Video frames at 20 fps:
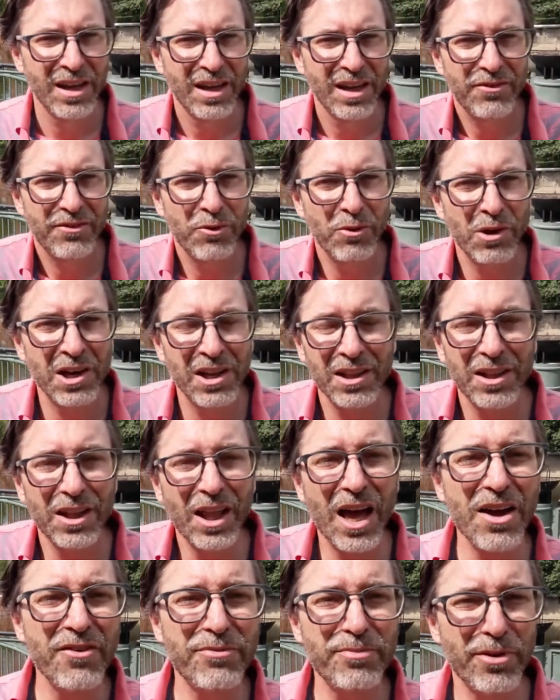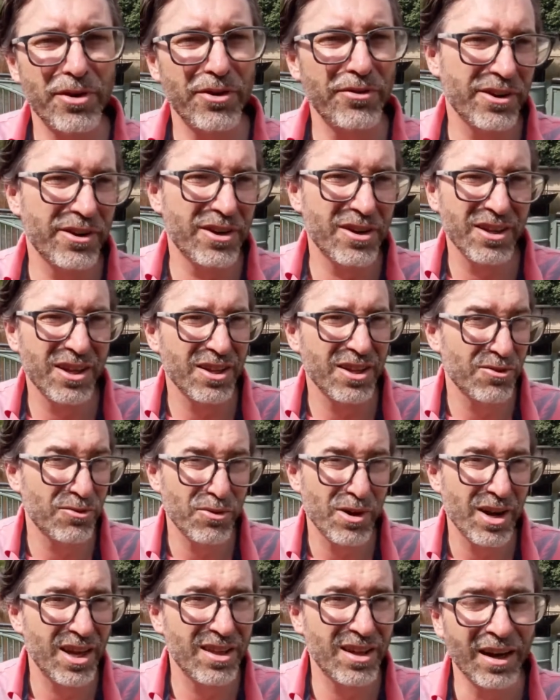if you want to love perfectly the
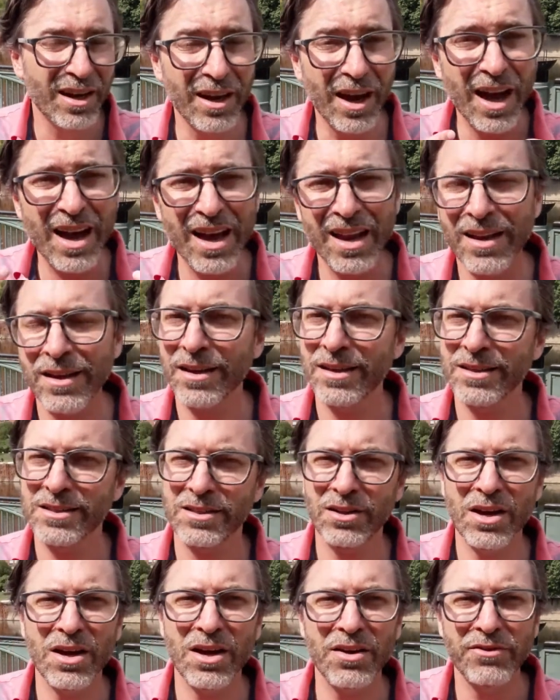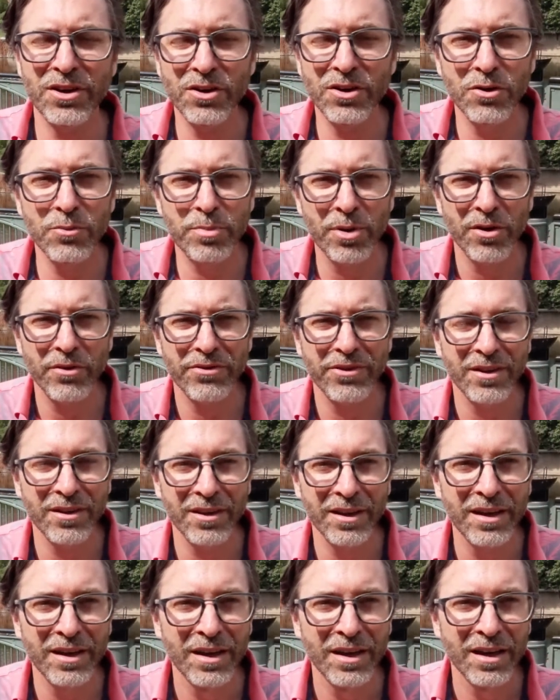way that God has loved you
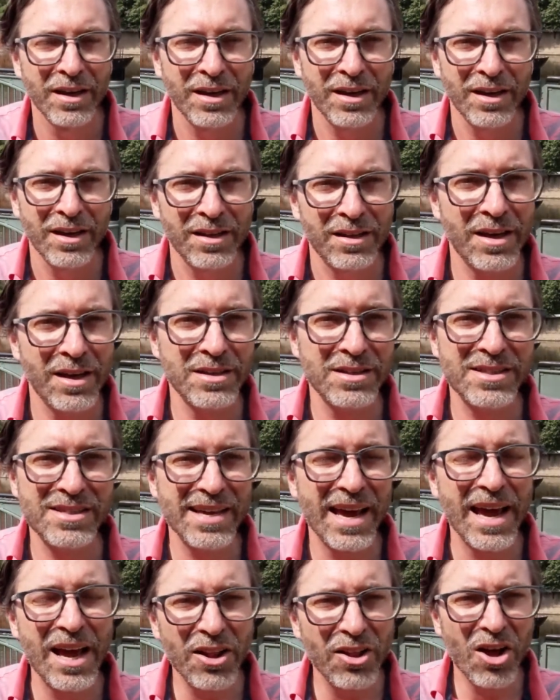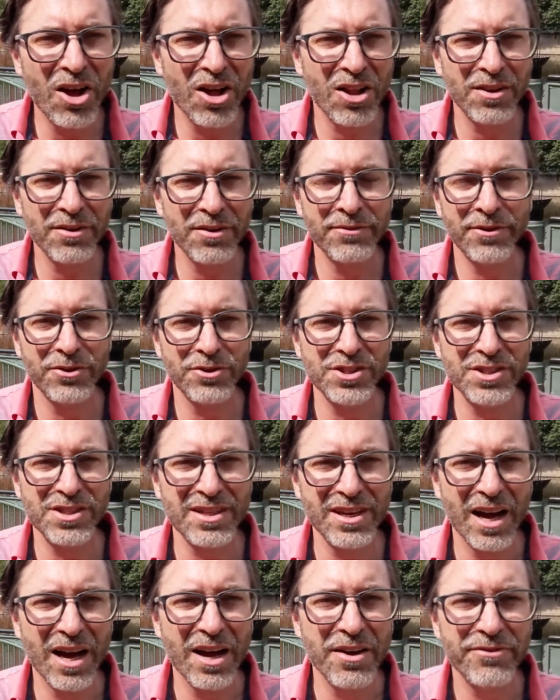perfectly, then sell all of your
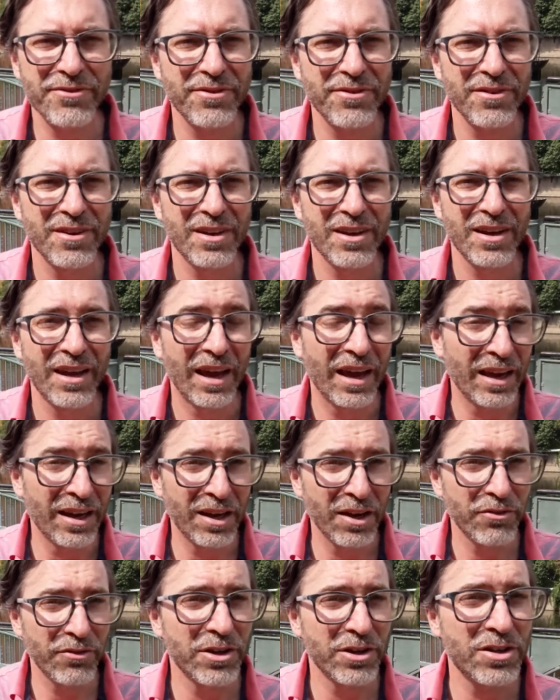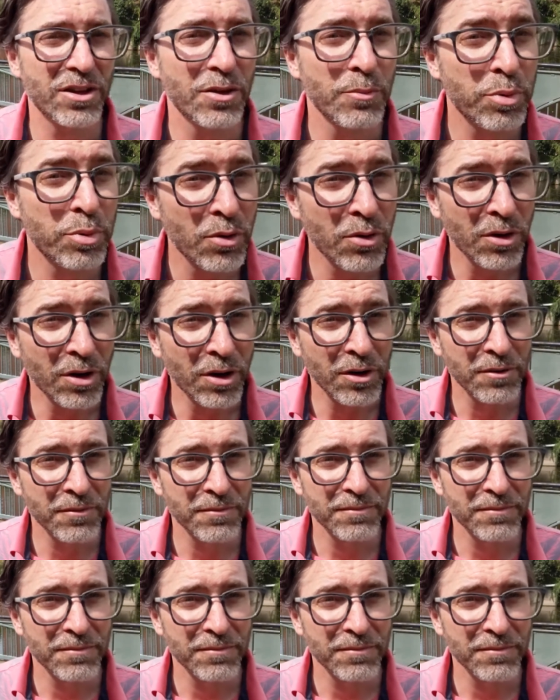stuff and give it to the poor.